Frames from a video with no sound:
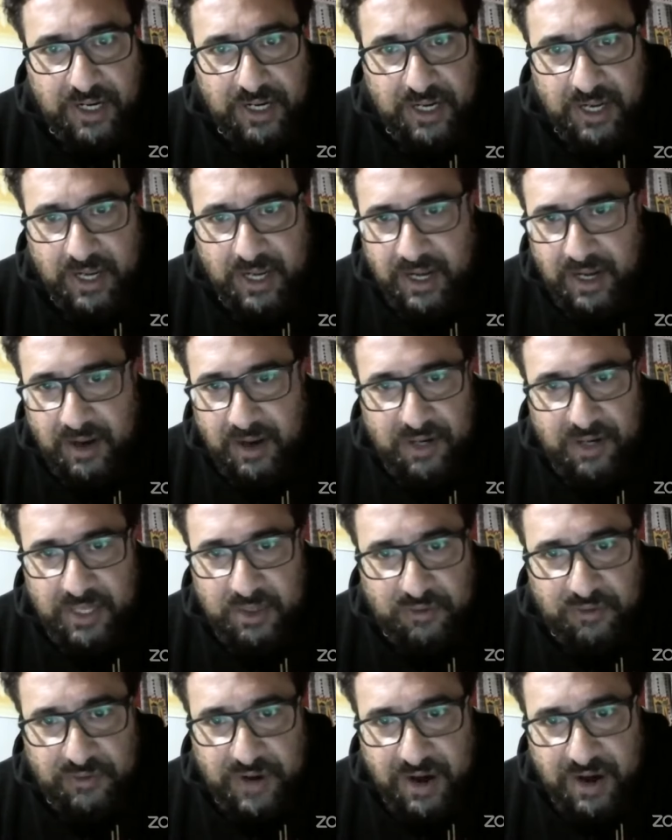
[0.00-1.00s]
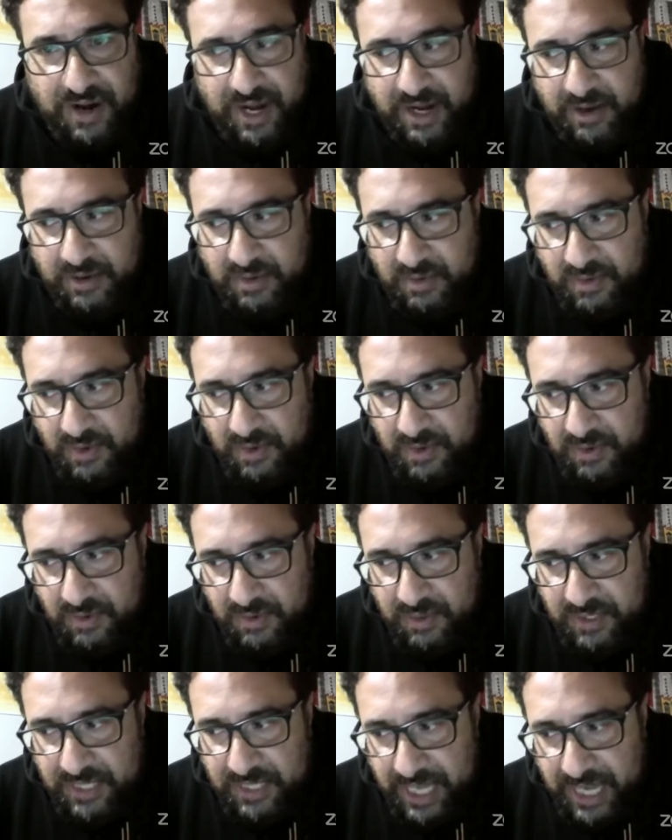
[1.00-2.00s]
Honetufare, you know, all those
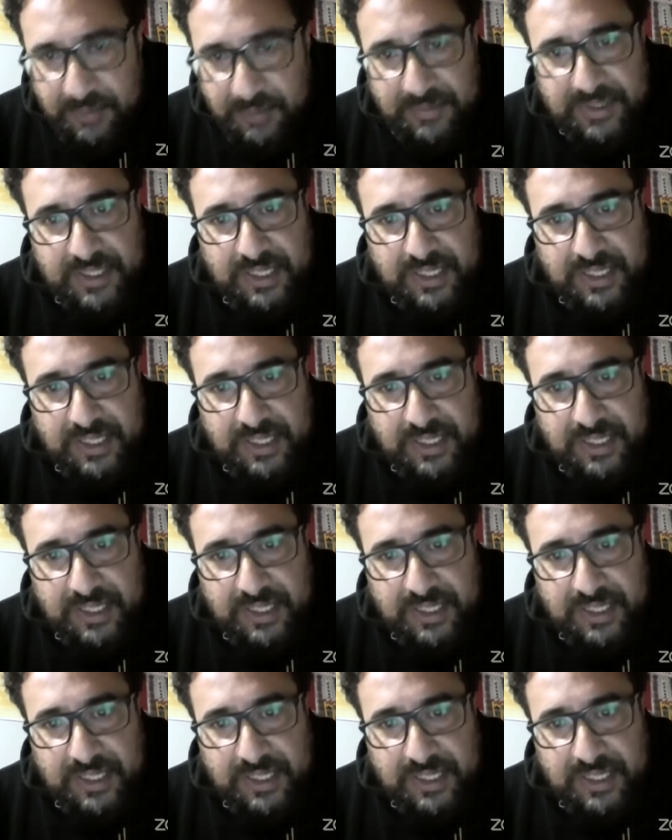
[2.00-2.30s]
names.